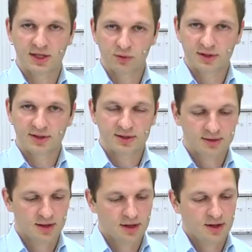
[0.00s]
sequences,
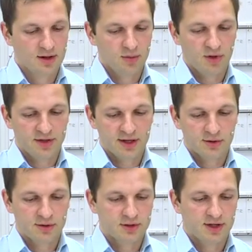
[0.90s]
but that
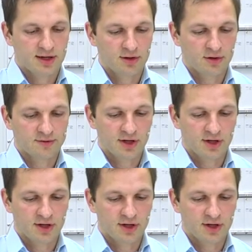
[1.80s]
could take a lot of